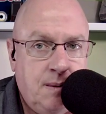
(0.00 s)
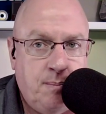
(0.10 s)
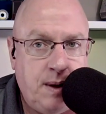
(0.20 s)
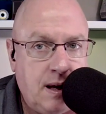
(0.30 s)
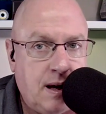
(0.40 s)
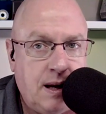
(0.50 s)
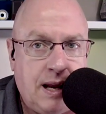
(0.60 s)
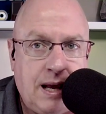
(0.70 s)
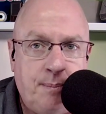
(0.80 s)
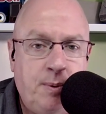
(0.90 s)
be on
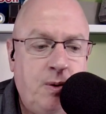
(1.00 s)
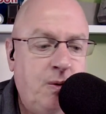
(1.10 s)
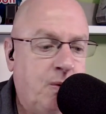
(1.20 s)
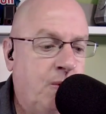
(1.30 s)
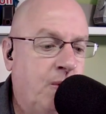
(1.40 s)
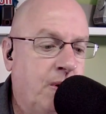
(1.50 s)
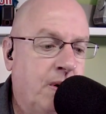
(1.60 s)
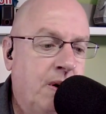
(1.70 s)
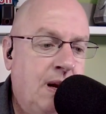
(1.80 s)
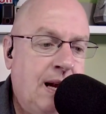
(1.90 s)
Apple
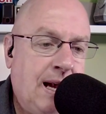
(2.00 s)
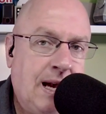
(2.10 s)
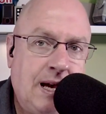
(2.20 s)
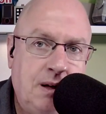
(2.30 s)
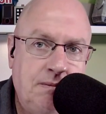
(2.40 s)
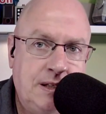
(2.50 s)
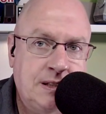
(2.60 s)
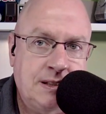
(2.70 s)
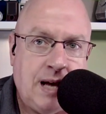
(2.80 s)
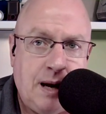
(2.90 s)
or how, how do we
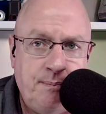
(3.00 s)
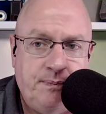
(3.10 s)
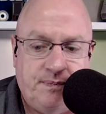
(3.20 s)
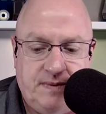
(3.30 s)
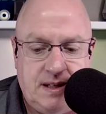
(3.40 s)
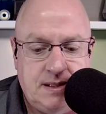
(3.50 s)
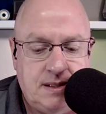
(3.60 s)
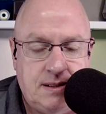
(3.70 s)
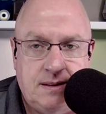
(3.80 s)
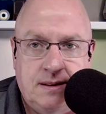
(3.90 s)
stop this